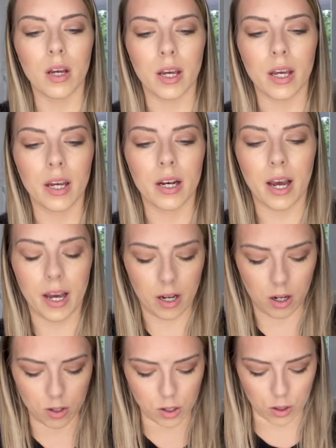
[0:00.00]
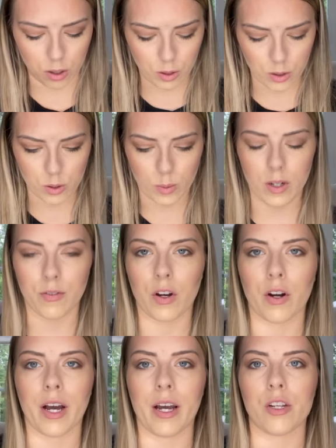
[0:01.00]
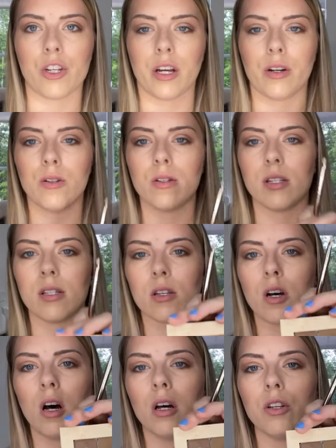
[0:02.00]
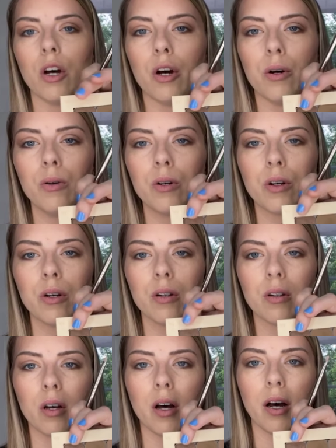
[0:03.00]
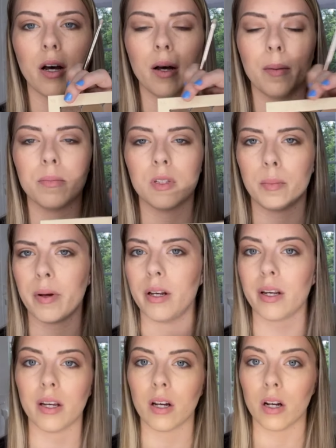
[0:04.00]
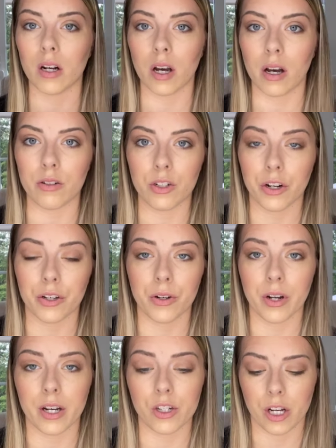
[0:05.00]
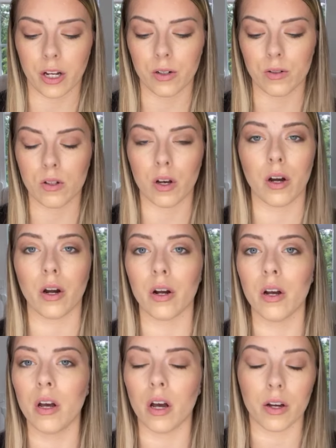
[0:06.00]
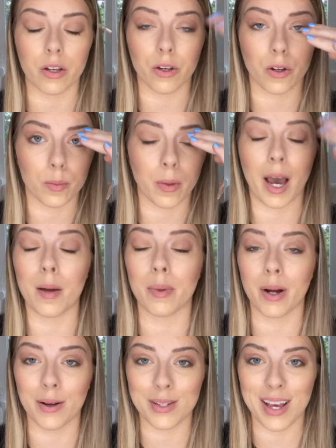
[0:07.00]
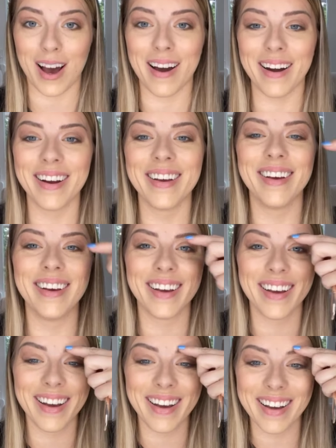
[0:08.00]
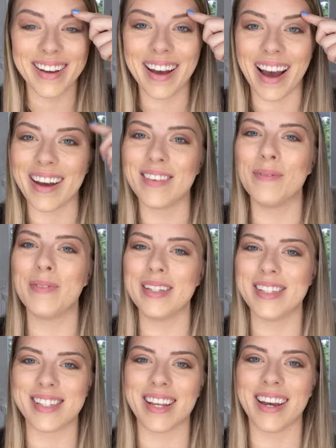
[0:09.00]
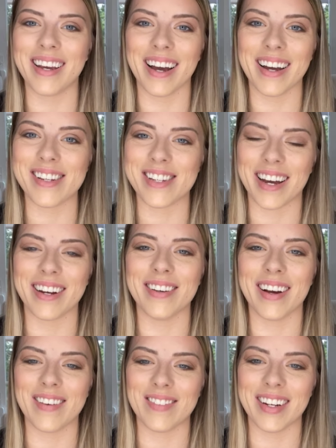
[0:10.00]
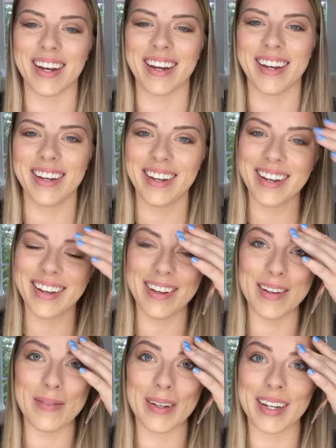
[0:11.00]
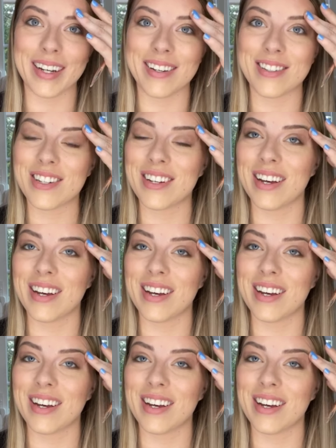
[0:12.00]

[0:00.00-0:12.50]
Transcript: and I also use one of our eyeshadows. It's called Oak. Depending on how dark your eyeshadows are, your eyebrows are. I've been saying eyeshadow, haven't I? Oh my gosh.